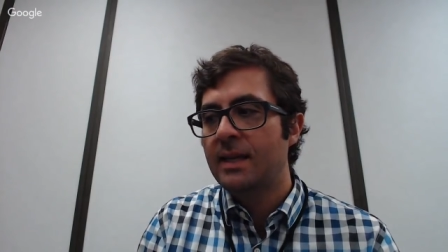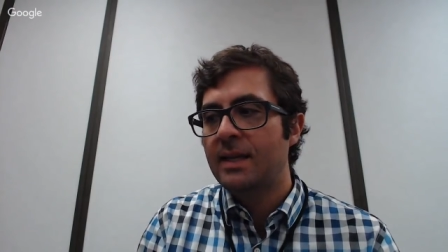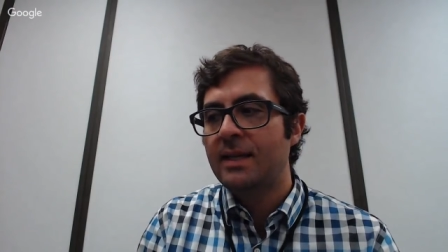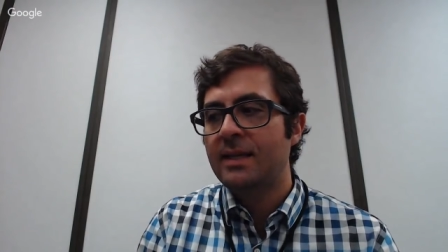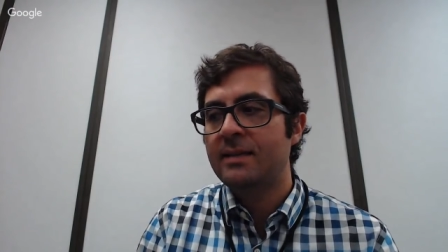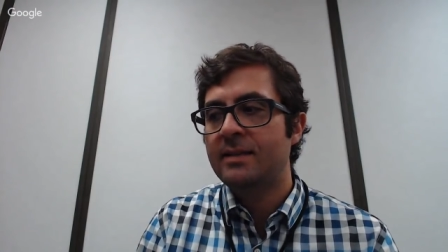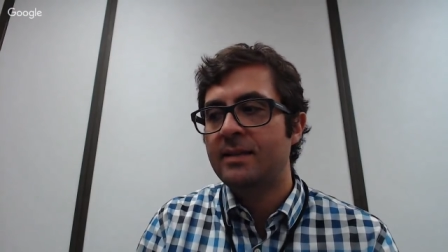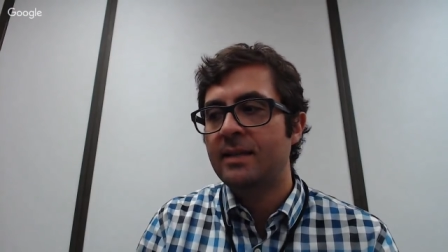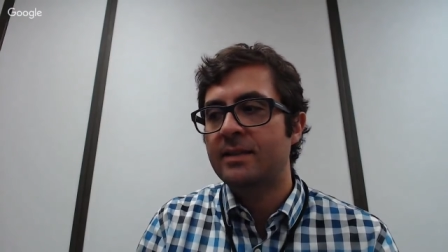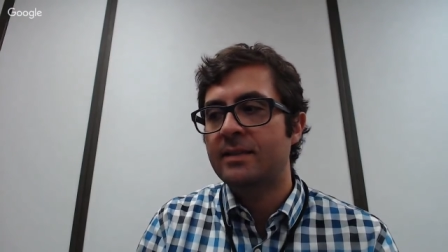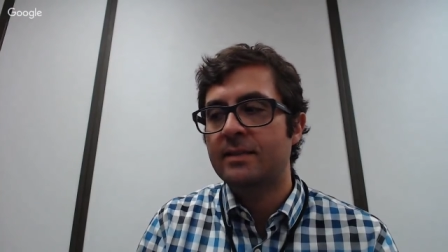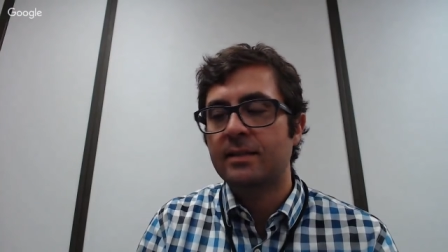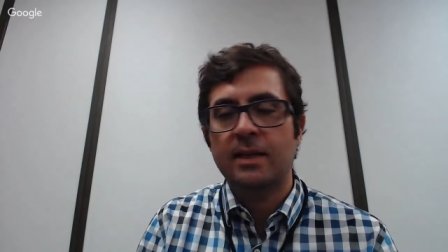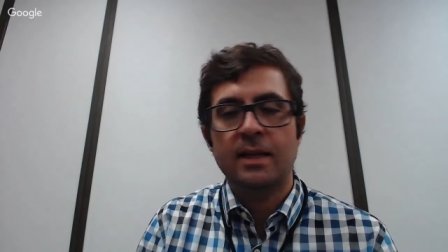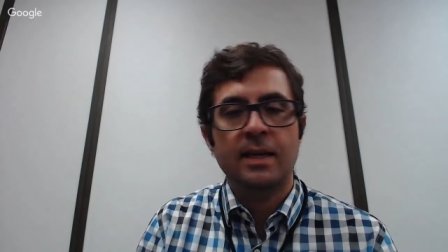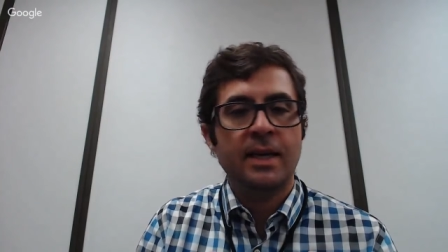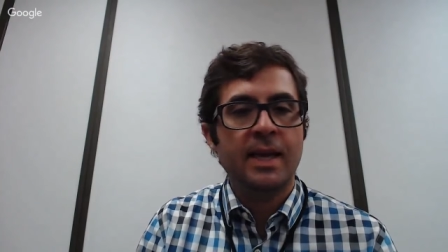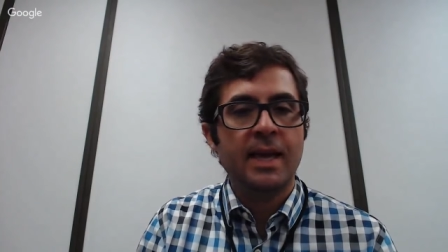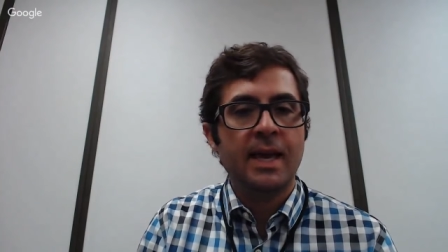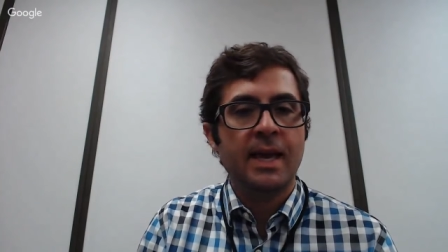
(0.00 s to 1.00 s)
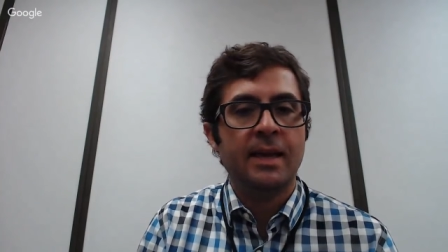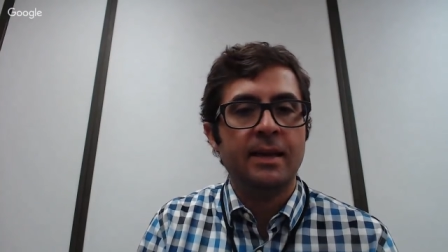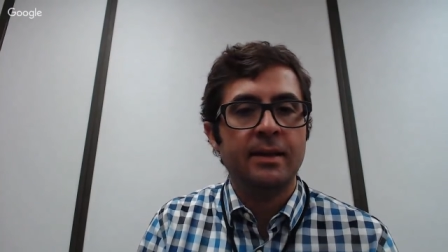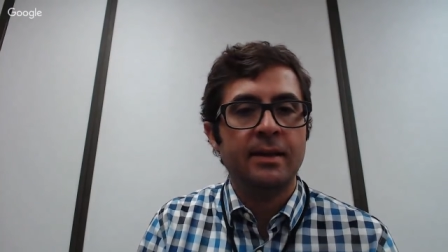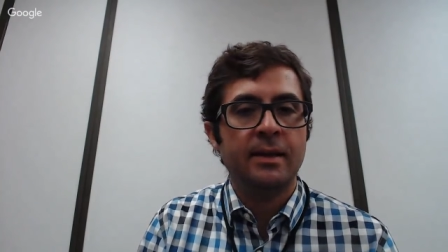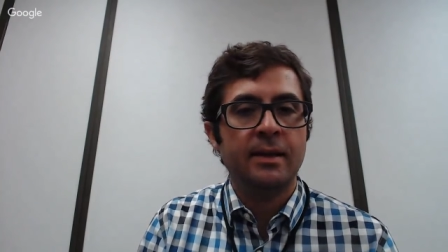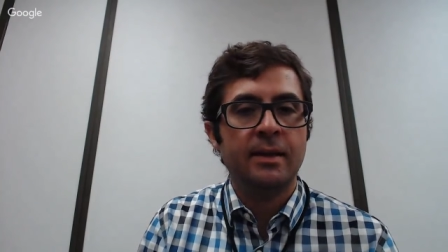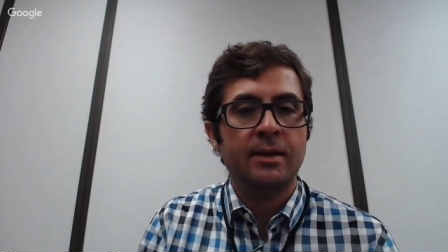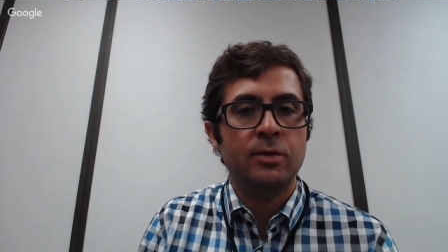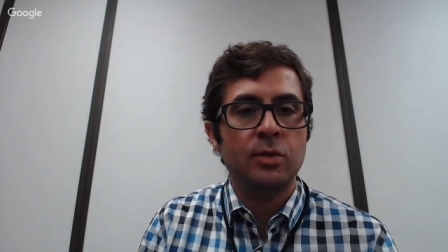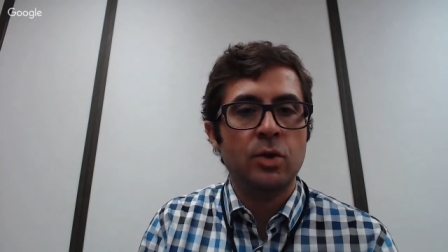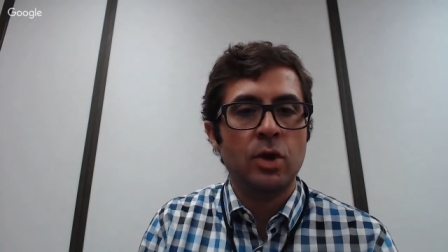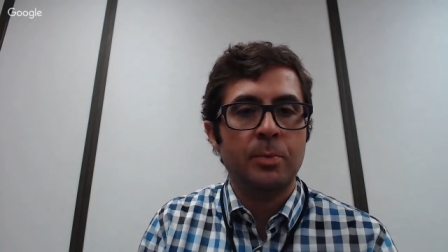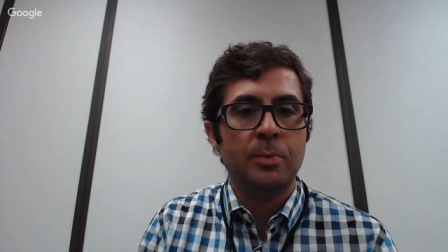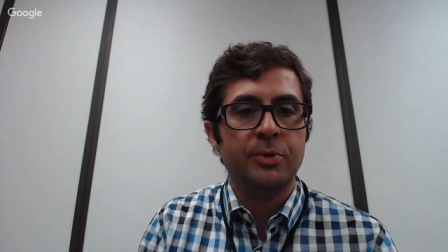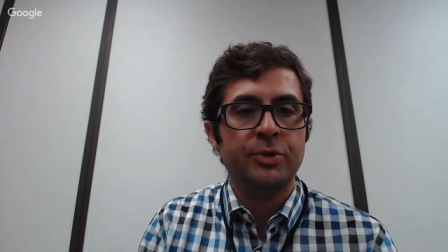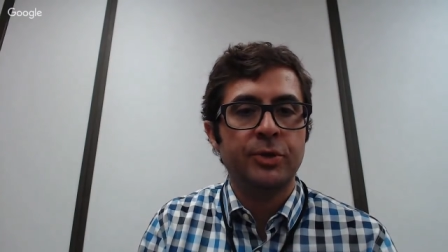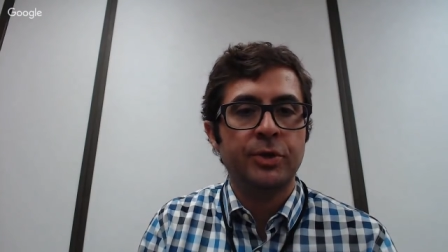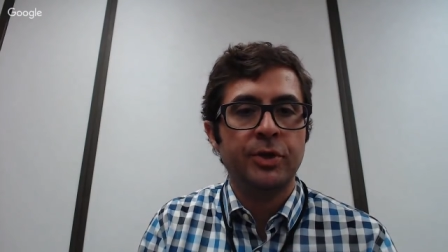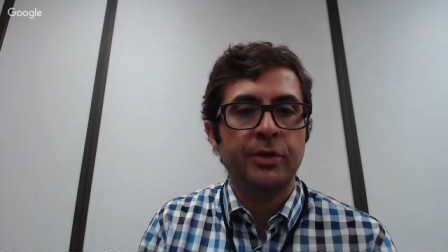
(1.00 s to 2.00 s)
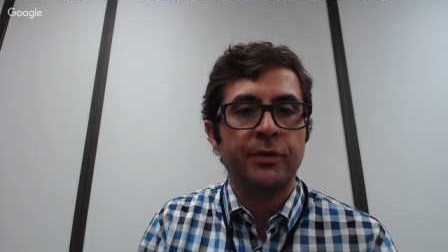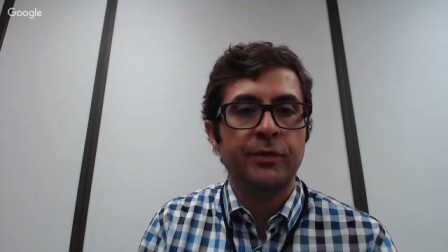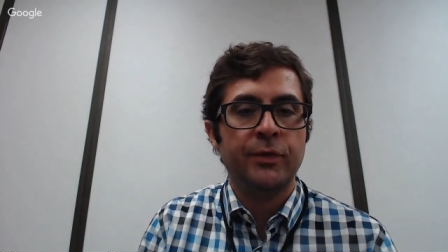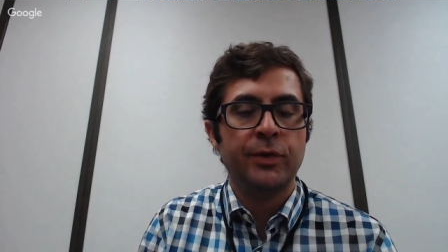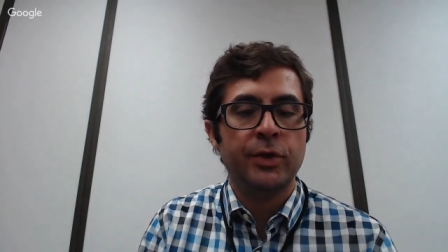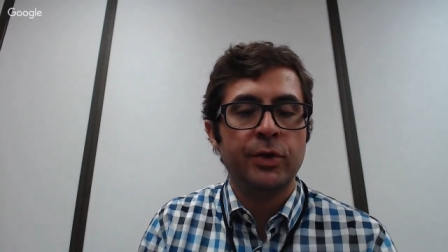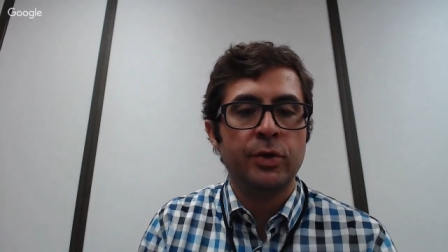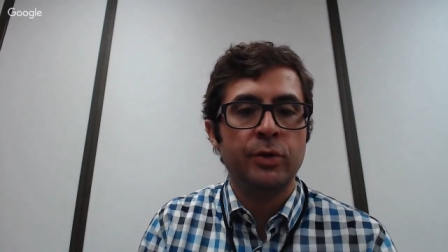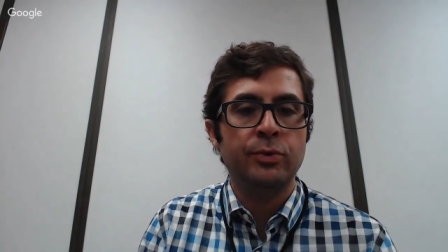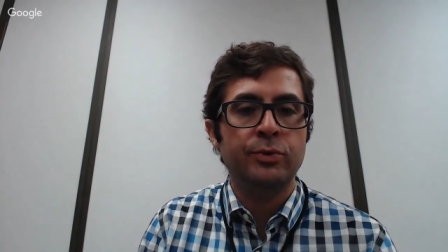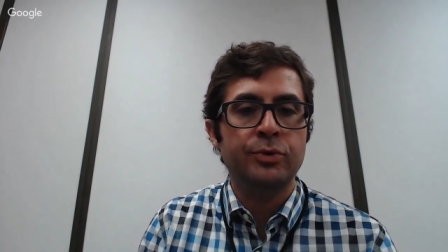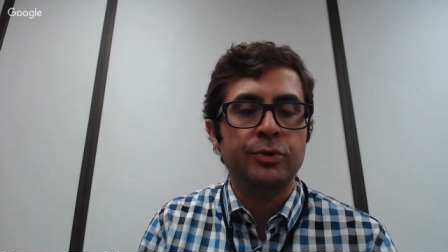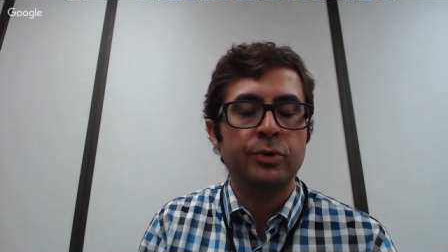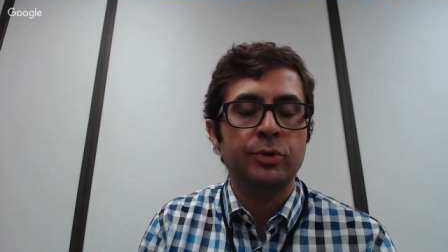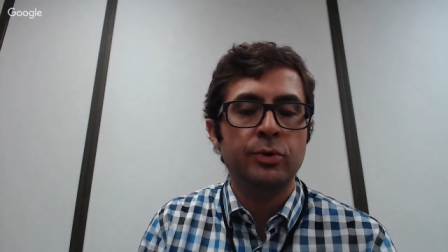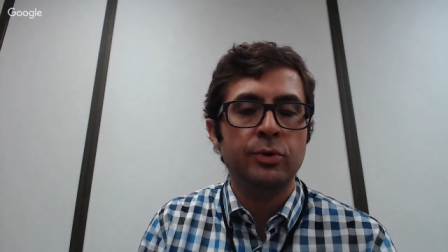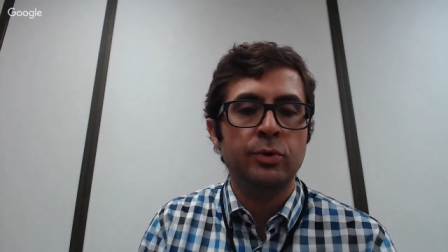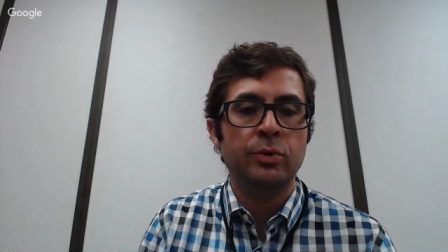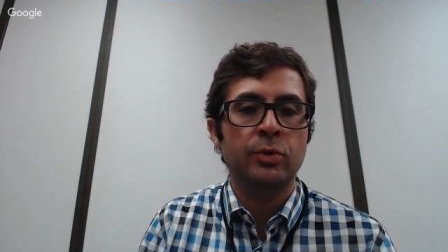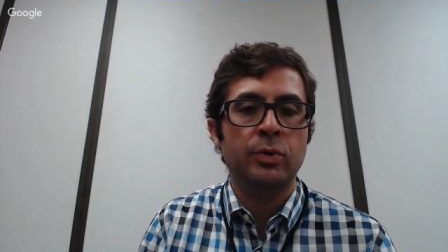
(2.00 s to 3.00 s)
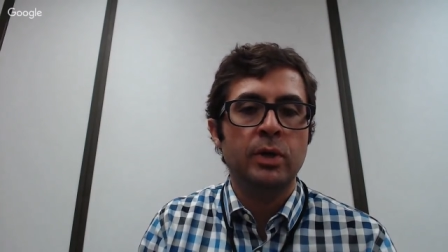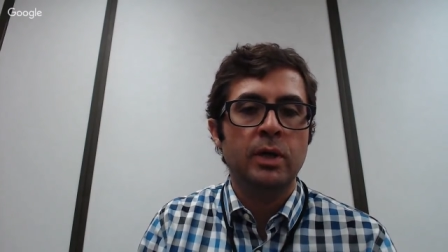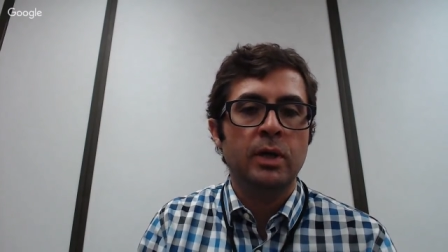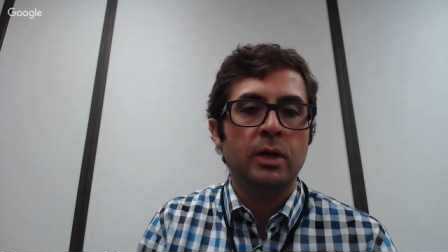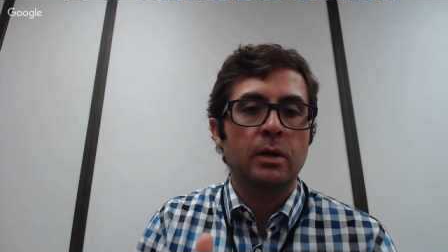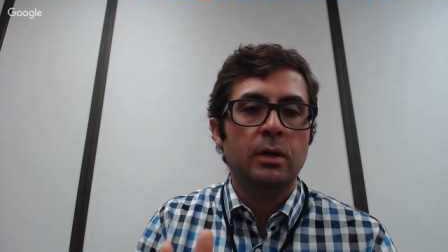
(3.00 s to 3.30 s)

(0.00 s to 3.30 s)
is it's, again, another opportunity for you to